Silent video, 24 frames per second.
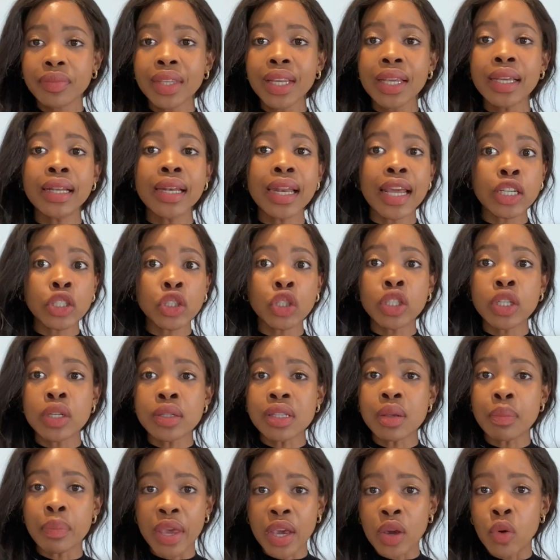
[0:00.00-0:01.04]
electrical is
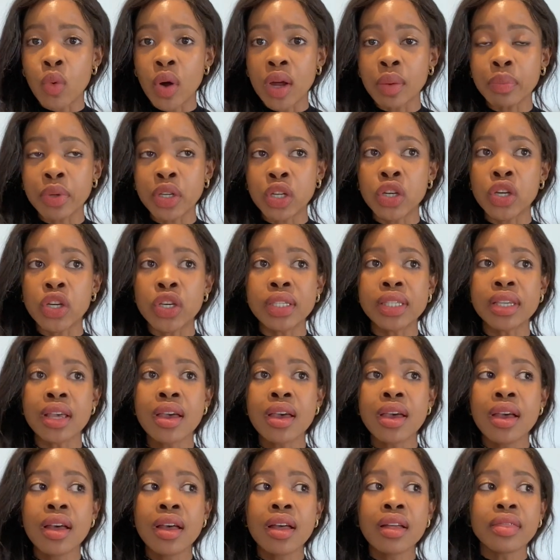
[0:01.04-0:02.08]
a big one because
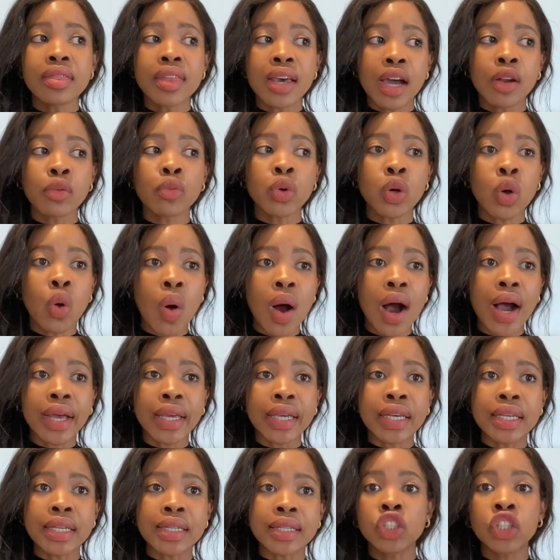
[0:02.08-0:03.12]
that
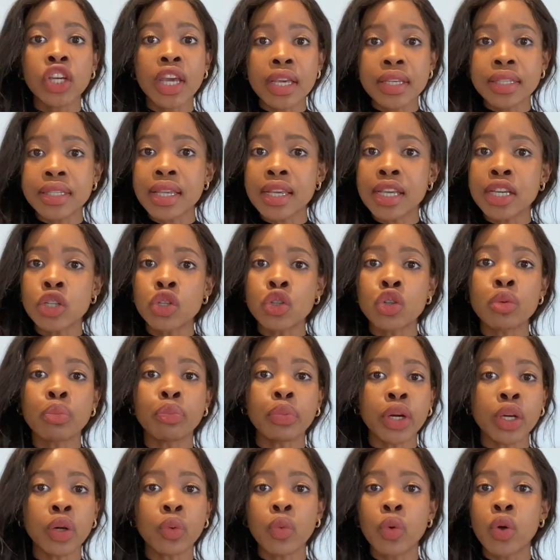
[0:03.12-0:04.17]
requires chasing into
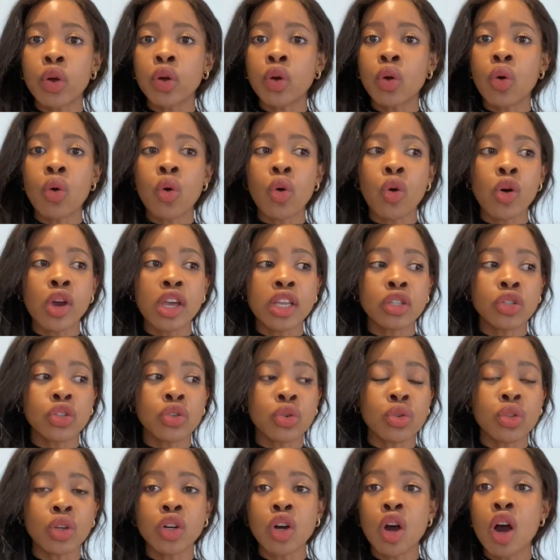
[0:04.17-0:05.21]
brickwork or
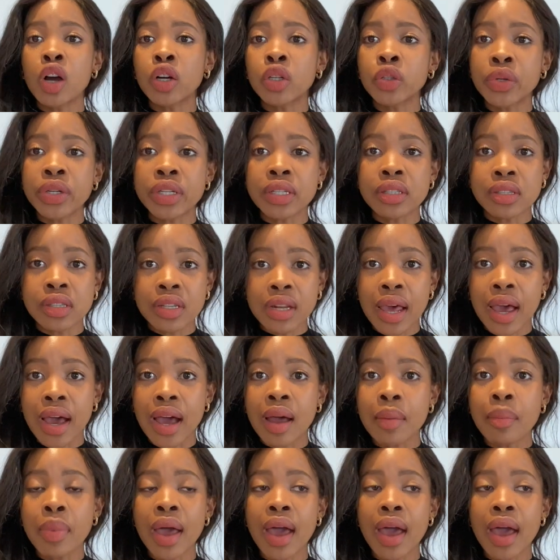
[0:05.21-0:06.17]
into the concrete slab.